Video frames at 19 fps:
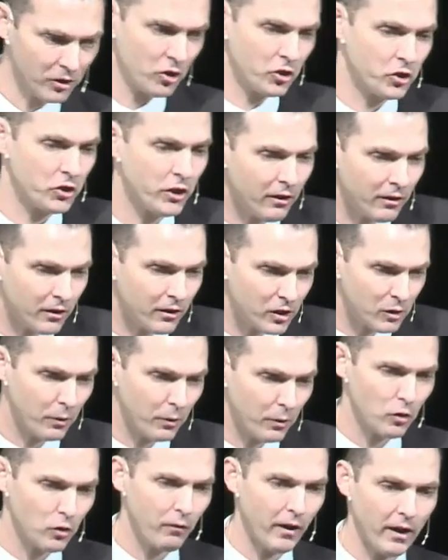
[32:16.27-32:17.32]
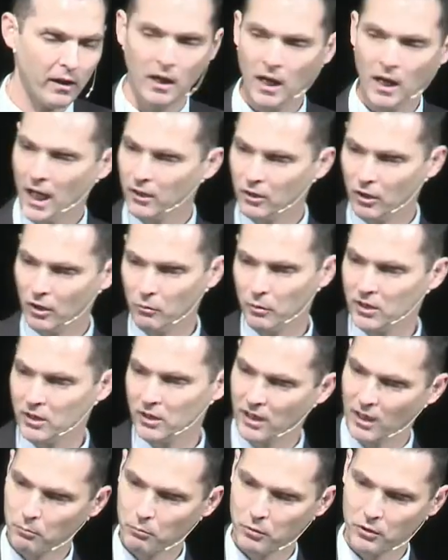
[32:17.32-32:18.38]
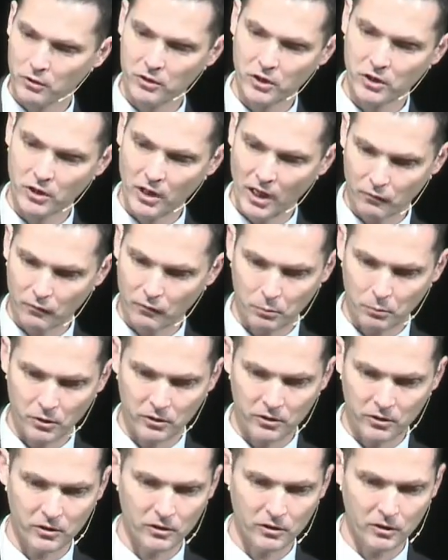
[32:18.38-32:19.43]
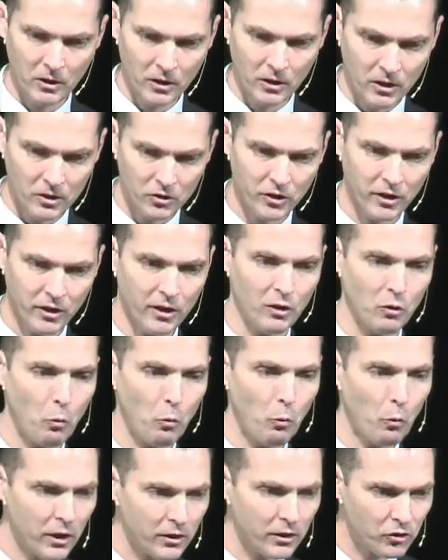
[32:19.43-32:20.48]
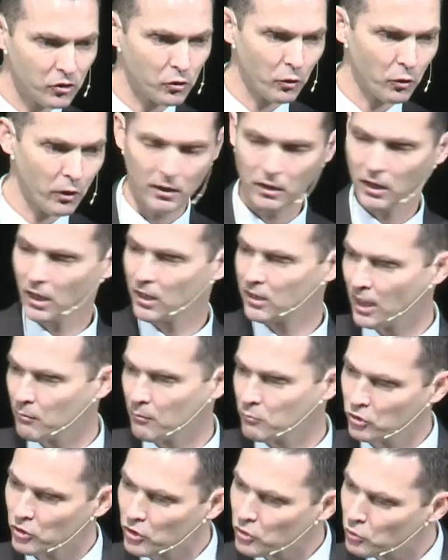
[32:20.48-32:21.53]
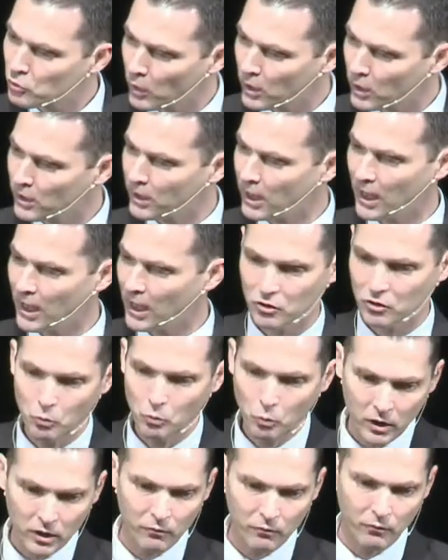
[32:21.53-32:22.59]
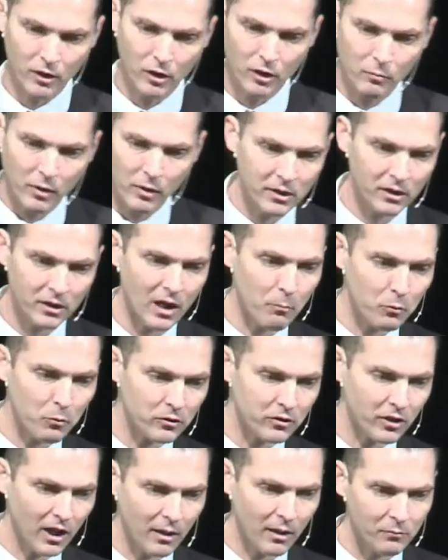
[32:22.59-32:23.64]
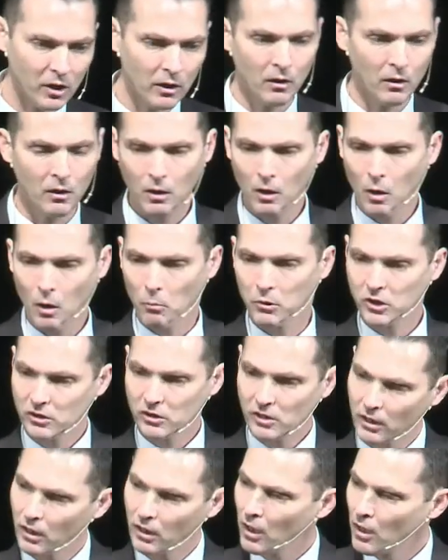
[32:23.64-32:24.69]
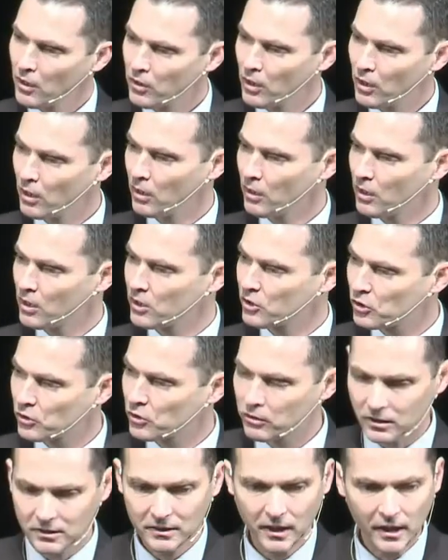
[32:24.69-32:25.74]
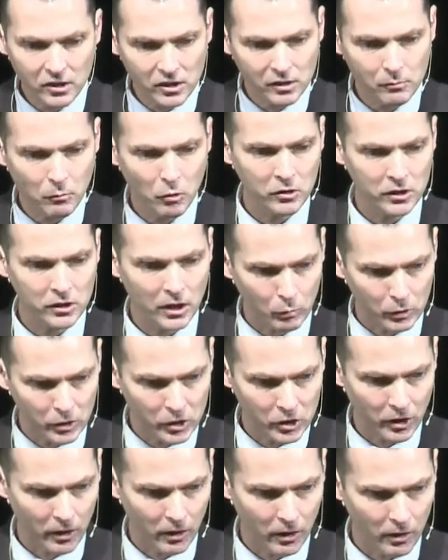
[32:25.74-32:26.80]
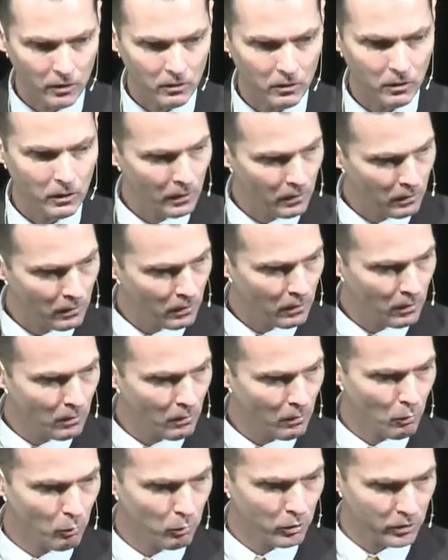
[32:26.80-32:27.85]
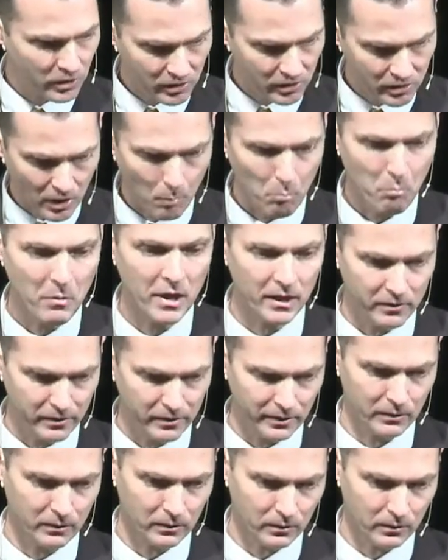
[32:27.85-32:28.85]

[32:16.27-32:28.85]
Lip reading: Just share an experience you've had. And you know, we just had person after person share one story. A lot of times it's just one occasion, one event, or maybe a couple times, but just like the testimonies that were shared were just amazing.